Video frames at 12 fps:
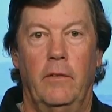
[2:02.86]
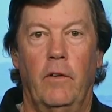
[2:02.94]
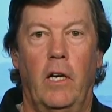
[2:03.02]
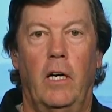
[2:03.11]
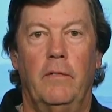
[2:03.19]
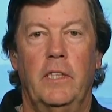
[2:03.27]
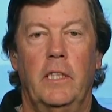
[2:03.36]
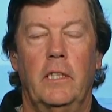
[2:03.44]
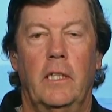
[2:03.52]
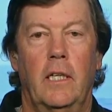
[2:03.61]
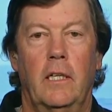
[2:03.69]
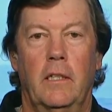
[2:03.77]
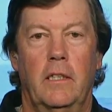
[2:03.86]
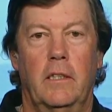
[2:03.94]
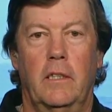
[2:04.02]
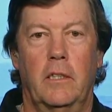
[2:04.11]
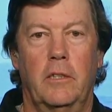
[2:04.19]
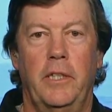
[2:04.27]
involved in uh,
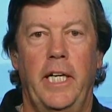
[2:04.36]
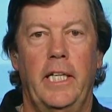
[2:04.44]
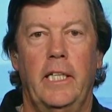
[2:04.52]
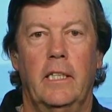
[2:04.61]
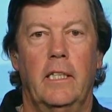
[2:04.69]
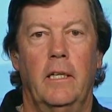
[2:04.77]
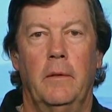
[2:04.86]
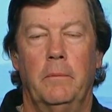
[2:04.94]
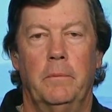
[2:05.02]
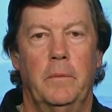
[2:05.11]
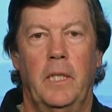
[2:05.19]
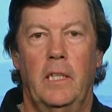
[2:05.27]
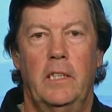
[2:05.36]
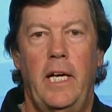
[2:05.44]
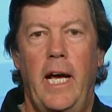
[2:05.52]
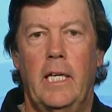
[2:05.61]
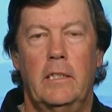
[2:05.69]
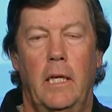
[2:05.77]
creating uh,
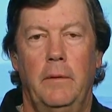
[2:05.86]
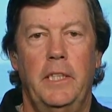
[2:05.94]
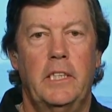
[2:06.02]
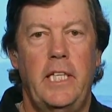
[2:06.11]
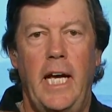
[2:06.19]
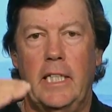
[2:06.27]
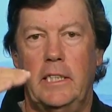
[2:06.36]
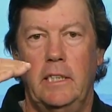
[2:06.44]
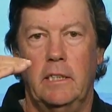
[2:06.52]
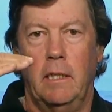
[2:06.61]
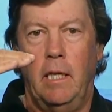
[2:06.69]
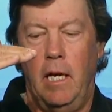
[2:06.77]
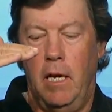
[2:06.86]
tax. I mean, it's tax season.